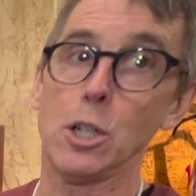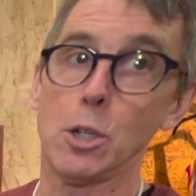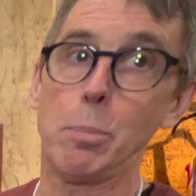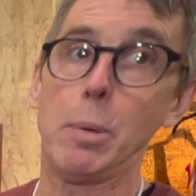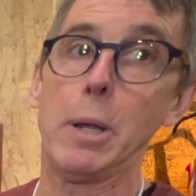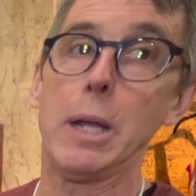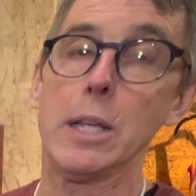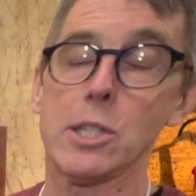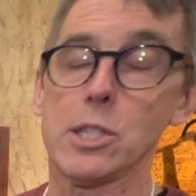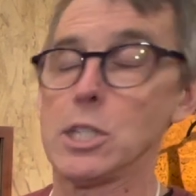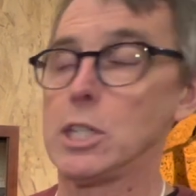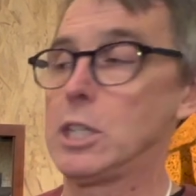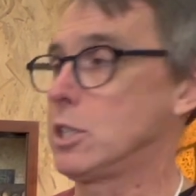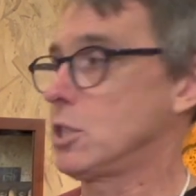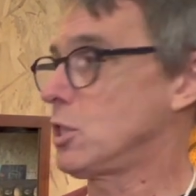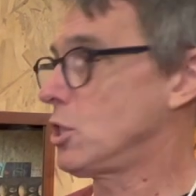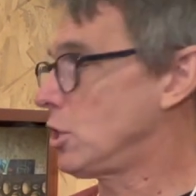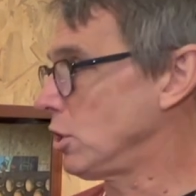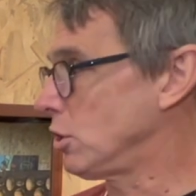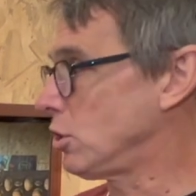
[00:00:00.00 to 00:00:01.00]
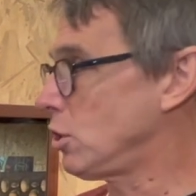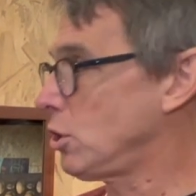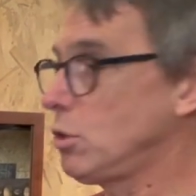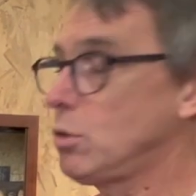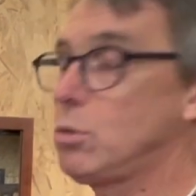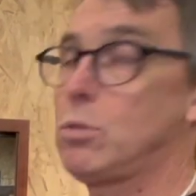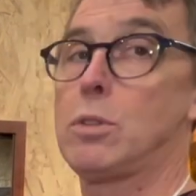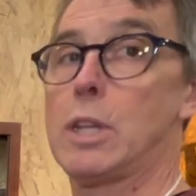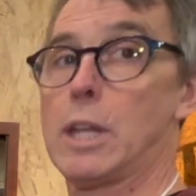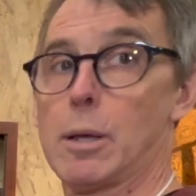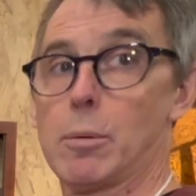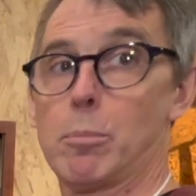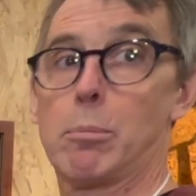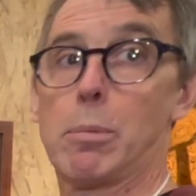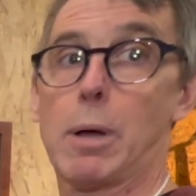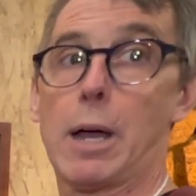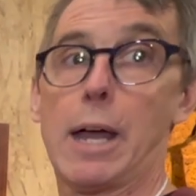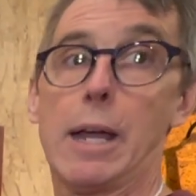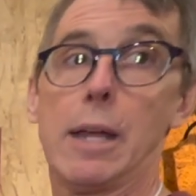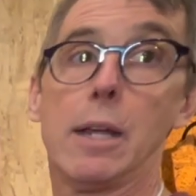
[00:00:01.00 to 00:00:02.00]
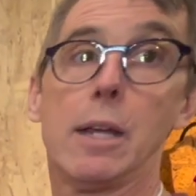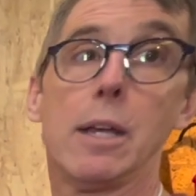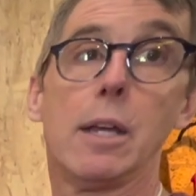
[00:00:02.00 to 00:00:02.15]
pace is to tune them by